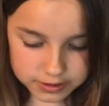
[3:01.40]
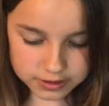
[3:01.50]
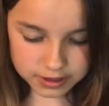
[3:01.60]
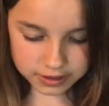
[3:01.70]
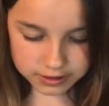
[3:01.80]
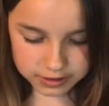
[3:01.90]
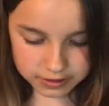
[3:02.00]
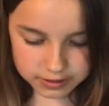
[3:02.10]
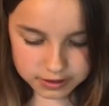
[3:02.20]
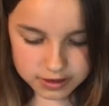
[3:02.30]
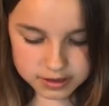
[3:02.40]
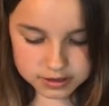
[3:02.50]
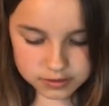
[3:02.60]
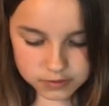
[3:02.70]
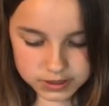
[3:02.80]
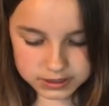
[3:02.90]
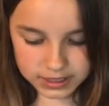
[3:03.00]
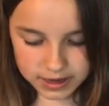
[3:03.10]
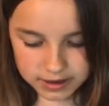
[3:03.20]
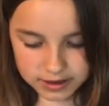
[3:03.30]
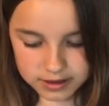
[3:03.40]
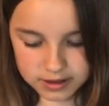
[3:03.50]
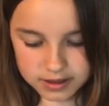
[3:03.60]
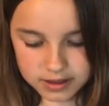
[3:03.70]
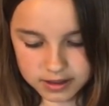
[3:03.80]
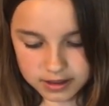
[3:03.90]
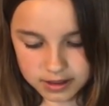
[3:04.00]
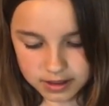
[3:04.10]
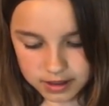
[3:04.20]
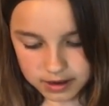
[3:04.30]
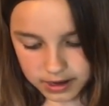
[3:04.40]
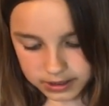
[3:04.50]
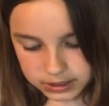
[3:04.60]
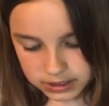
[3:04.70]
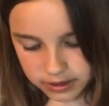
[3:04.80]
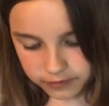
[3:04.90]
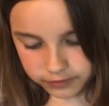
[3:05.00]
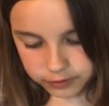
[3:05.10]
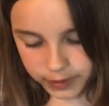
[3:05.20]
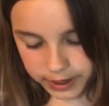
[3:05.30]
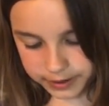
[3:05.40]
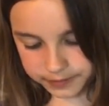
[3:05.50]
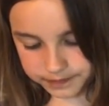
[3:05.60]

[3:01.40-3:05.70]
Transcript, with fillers: than nothing. Then one day, an idea flew by.